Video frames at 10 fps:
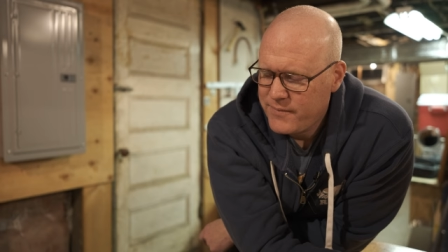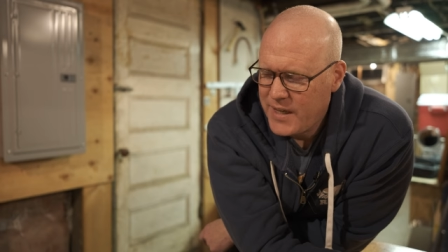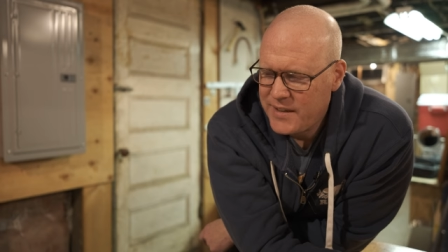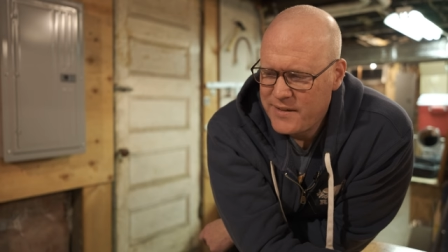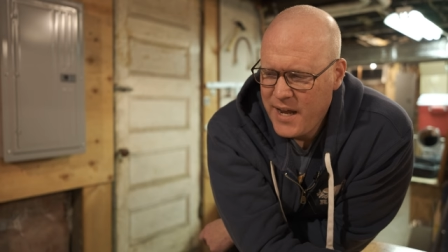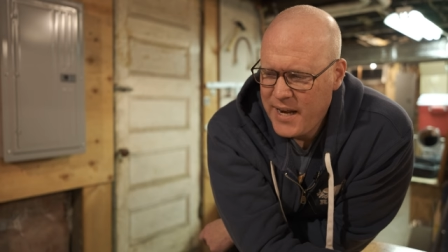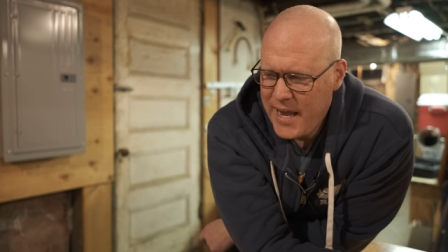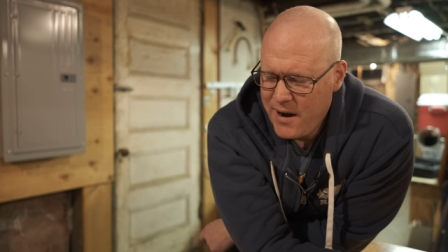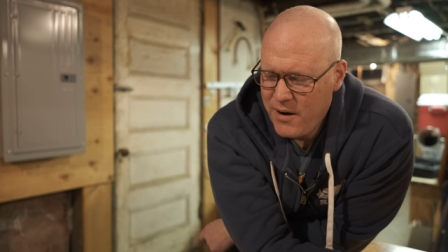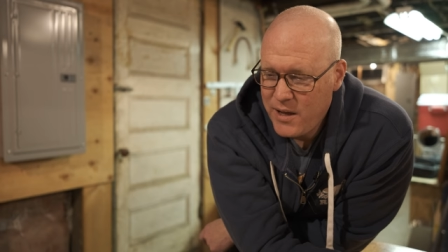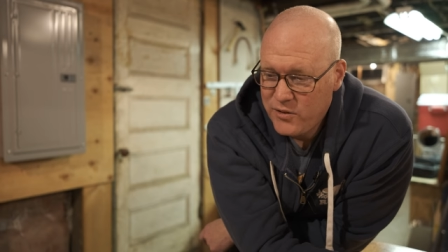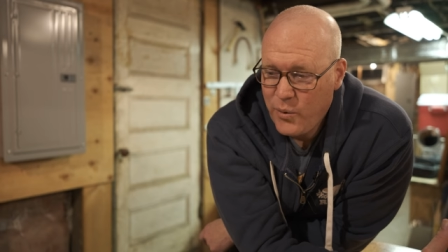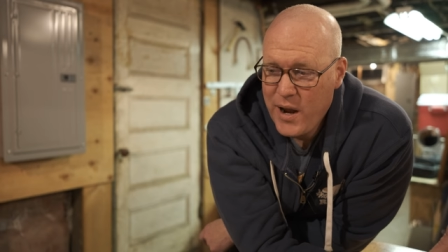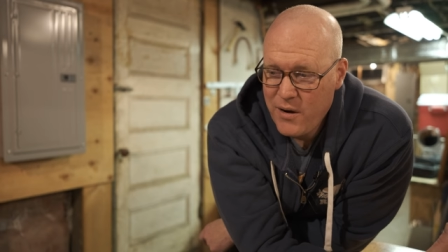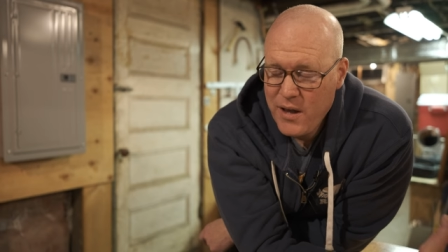it's not area. So
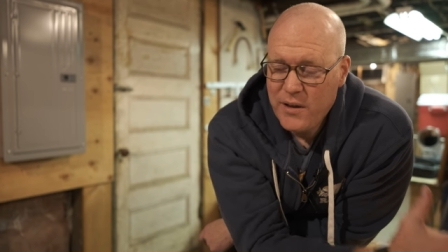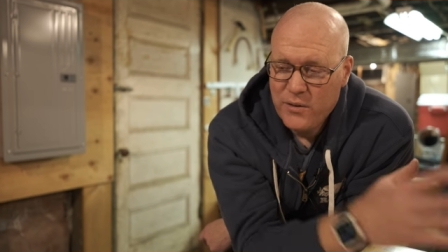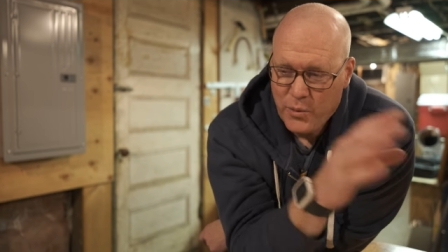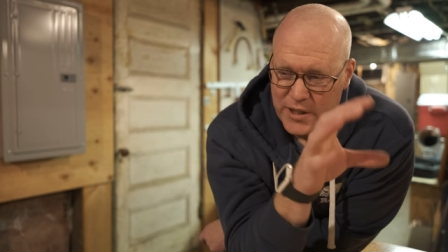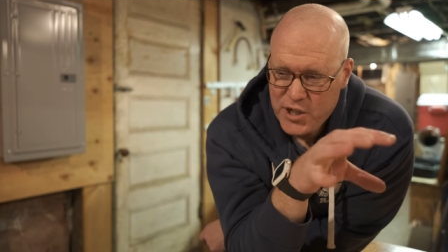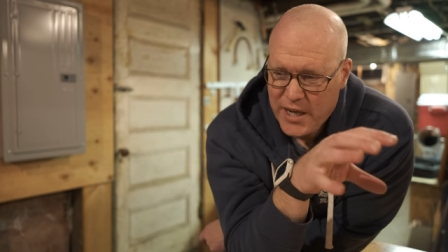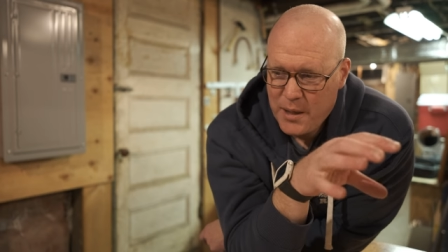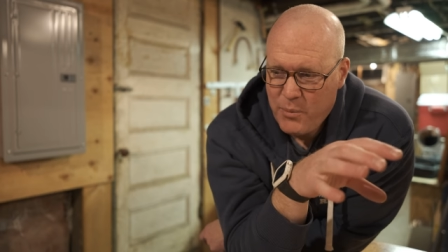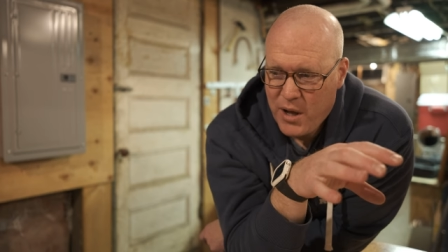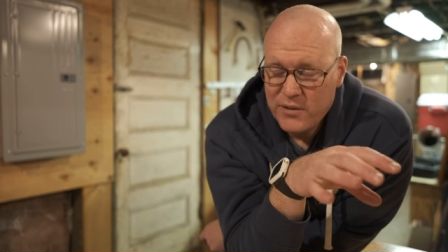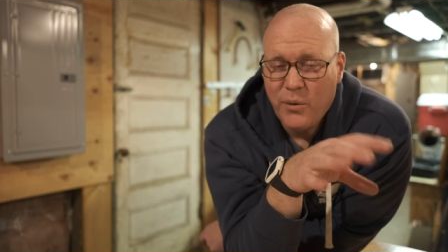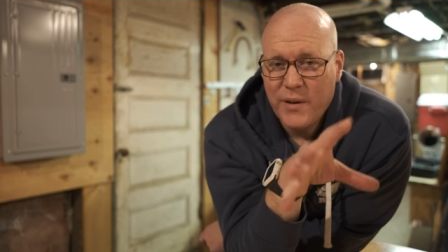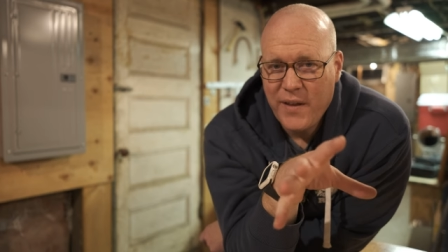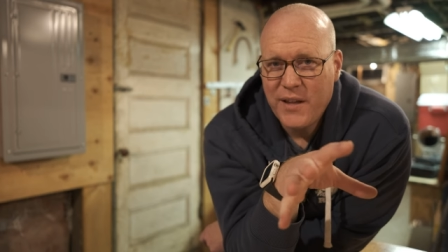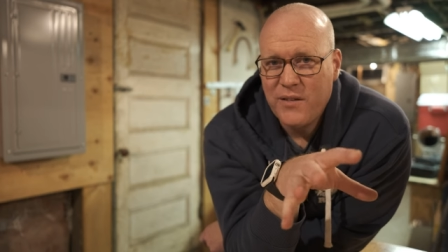area is the one that you get a box. Oh, I
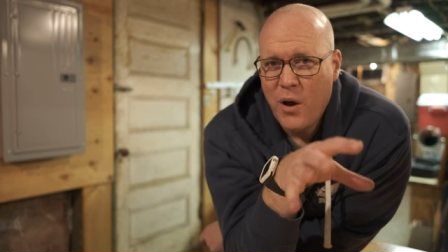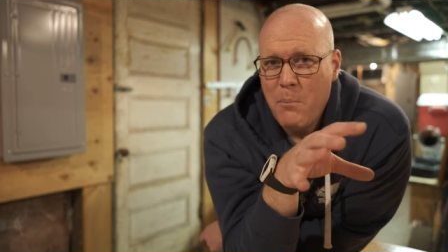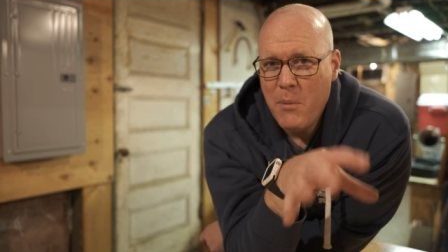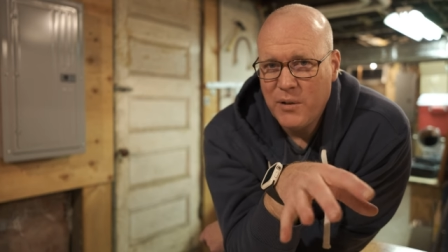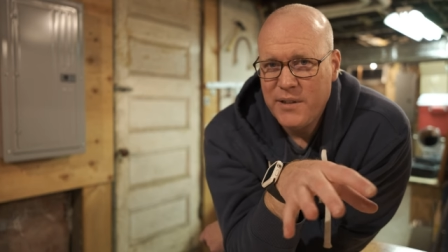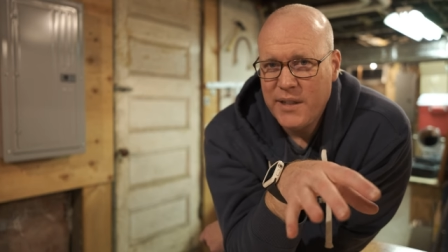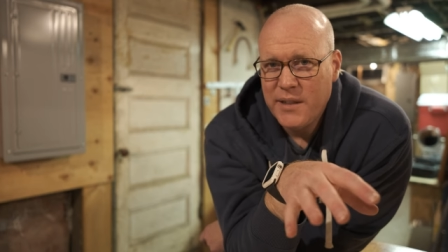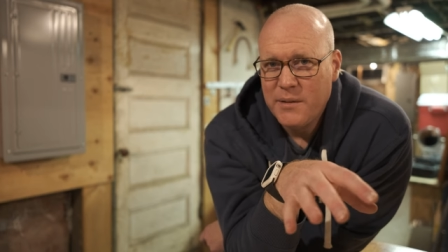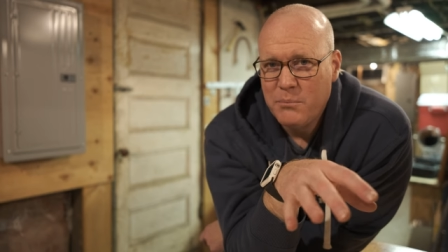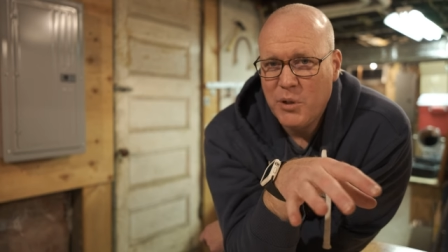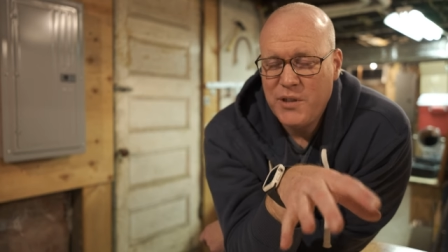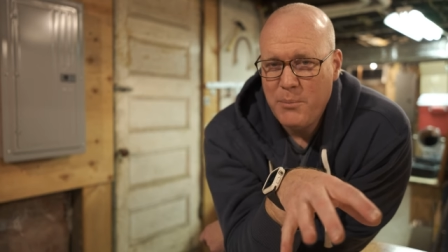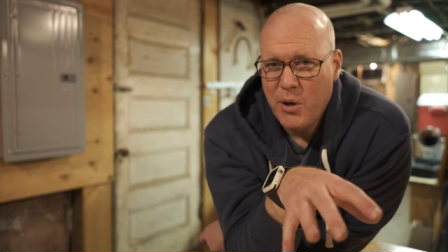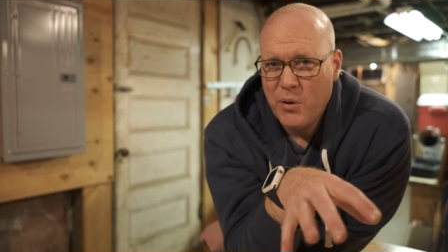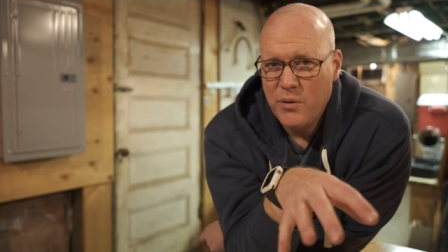think it's called multi,
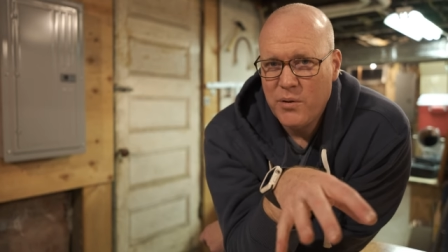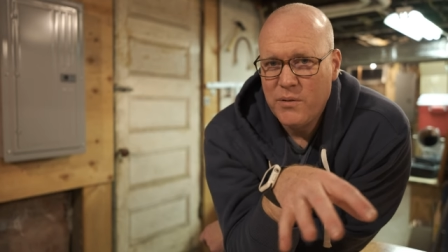multi-mode.